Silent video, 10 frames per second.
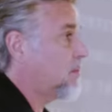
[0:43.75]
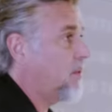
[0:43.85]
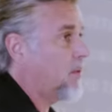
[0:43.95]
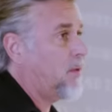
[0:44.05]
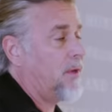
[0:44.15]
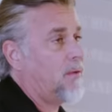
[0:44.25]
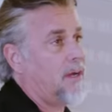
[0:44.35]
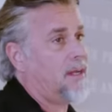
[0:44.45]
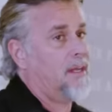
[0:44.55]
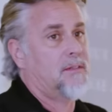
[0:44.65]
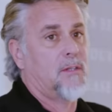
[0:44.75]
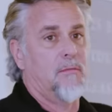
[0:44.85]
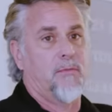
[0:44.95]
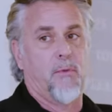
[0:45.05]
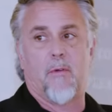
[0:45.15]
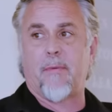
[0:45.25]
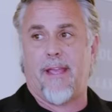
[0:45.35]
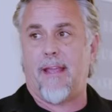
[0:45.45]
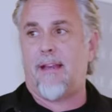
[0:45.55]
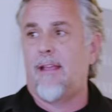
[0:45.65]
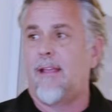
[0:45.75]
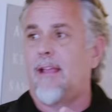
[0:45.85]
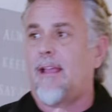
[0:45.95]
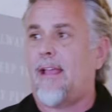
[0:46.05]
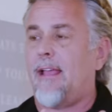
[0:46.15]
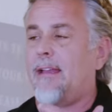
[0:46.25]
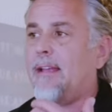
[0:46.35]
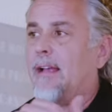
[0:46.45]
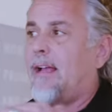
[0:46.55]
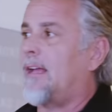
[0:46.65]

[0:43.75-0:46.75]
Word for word: really cool. You walk in, it's open floor pan. And uh,